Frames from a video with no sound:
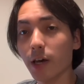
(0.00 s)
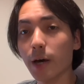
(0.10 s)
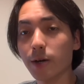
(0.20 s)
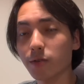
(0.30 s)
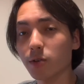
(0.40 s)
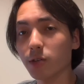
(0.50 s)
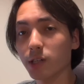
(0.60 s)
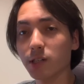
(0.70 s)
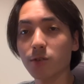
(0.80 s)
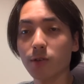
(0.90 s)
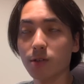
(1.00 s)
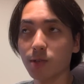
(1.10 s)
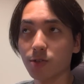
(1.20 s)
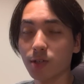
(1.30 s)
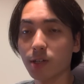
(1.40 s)
However, this is going to be
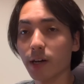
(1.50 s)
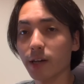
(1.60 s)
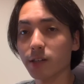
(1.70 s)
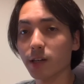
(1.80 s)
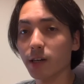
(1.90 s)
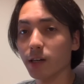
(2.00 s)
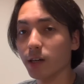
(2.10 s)
treated as an